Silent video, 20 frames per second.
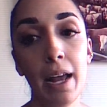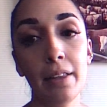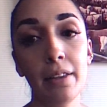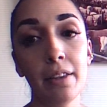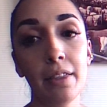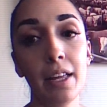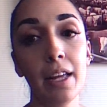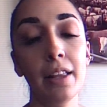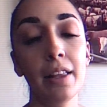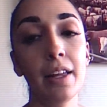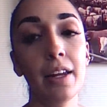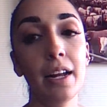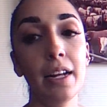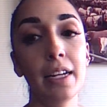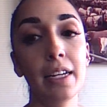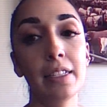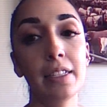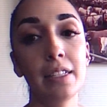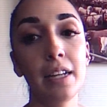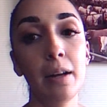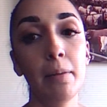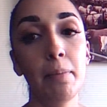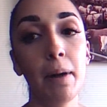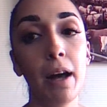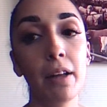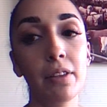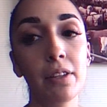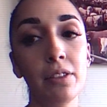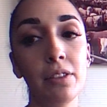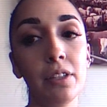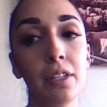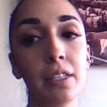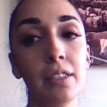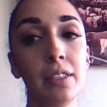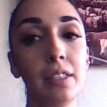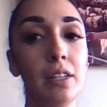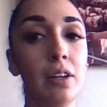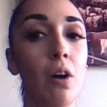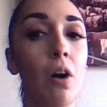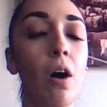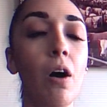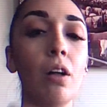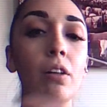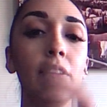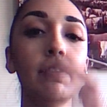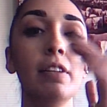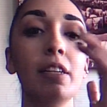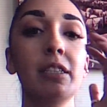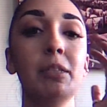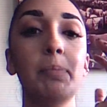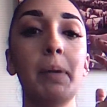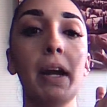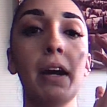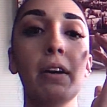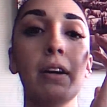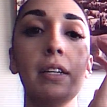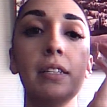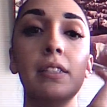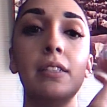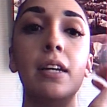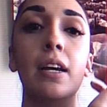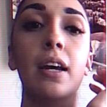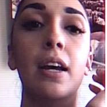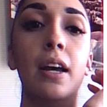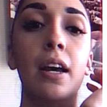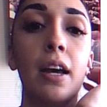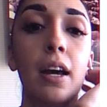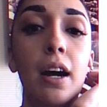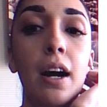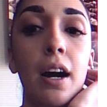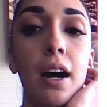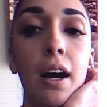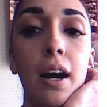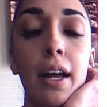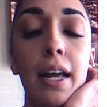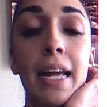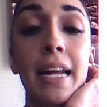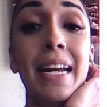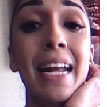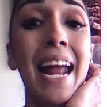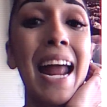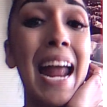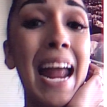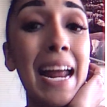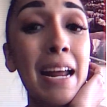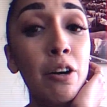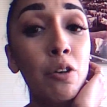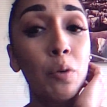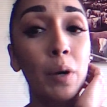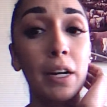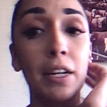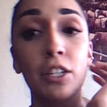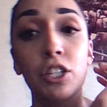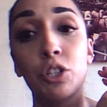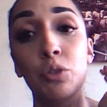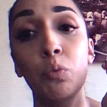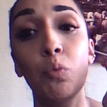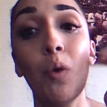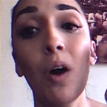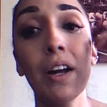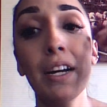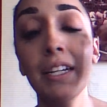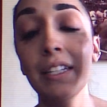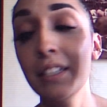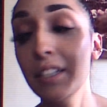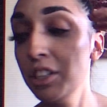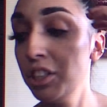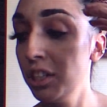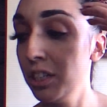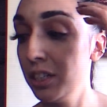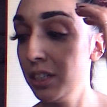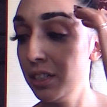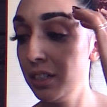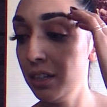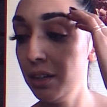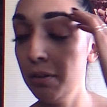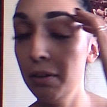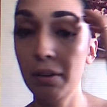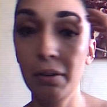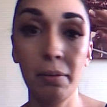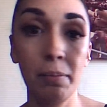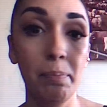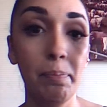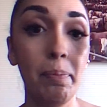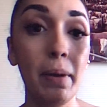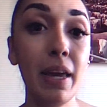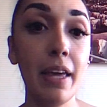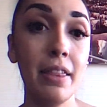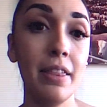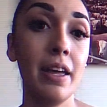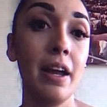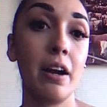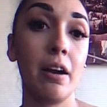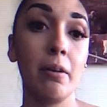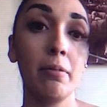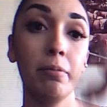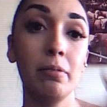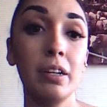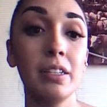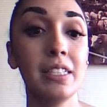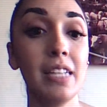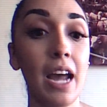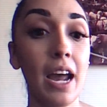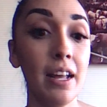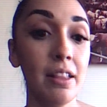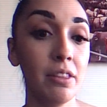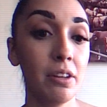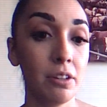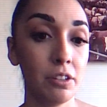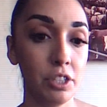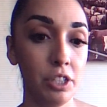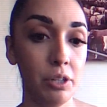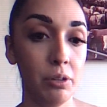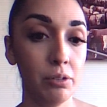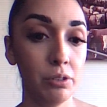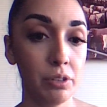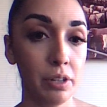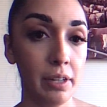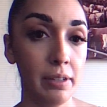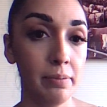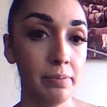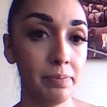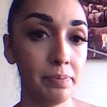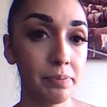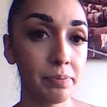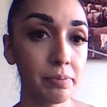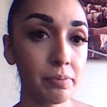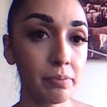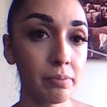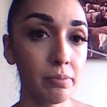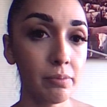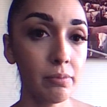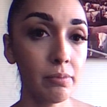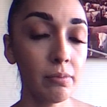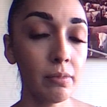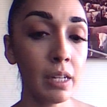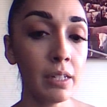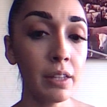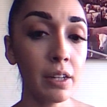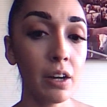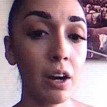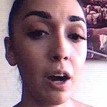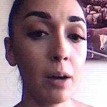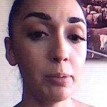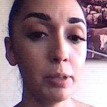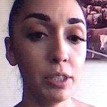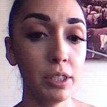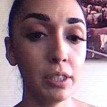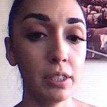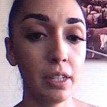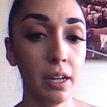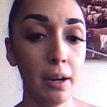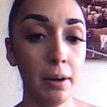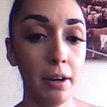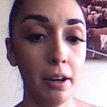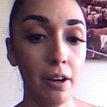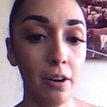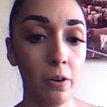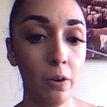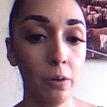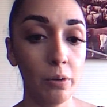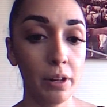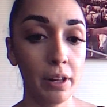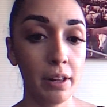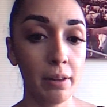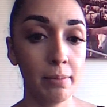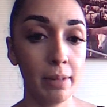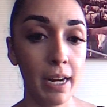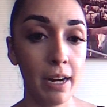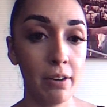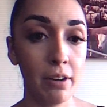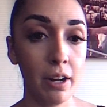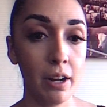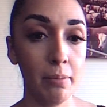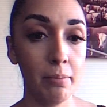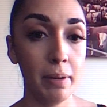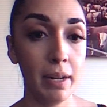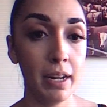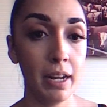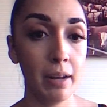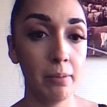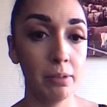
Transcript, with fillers: and the thing that I can say about this, you can see all of these parents uh, in anguish, wanting to just uh, be there, attend their children and the cops just uh, uh, holding them down, not being